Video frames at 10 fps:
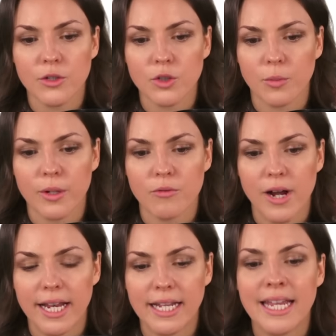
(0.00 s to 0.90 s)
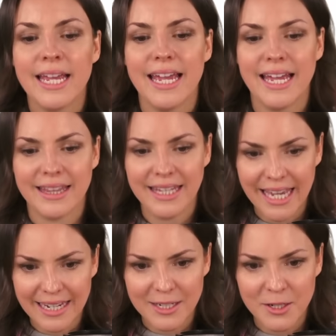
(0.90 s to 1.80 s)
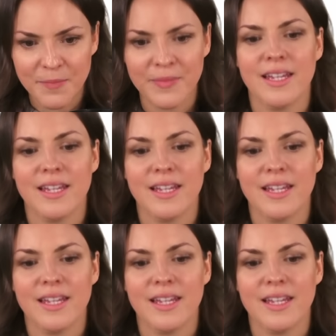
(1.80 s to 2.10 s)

so we write it at the end.